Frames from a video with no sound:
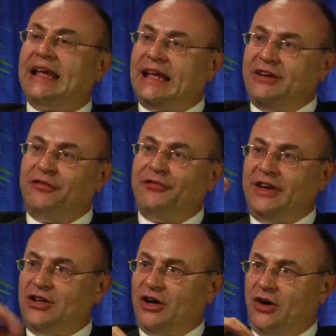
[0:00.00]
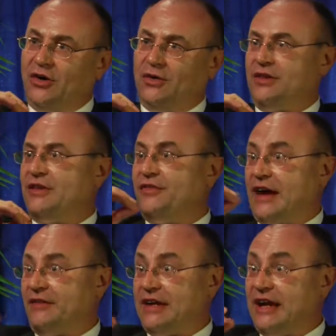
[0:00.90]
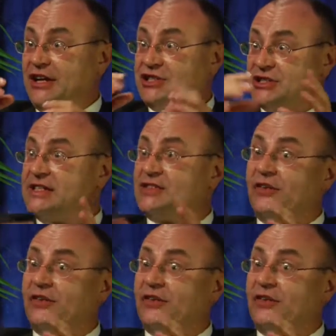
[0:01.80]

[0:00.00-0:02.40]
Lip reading: If we know the variations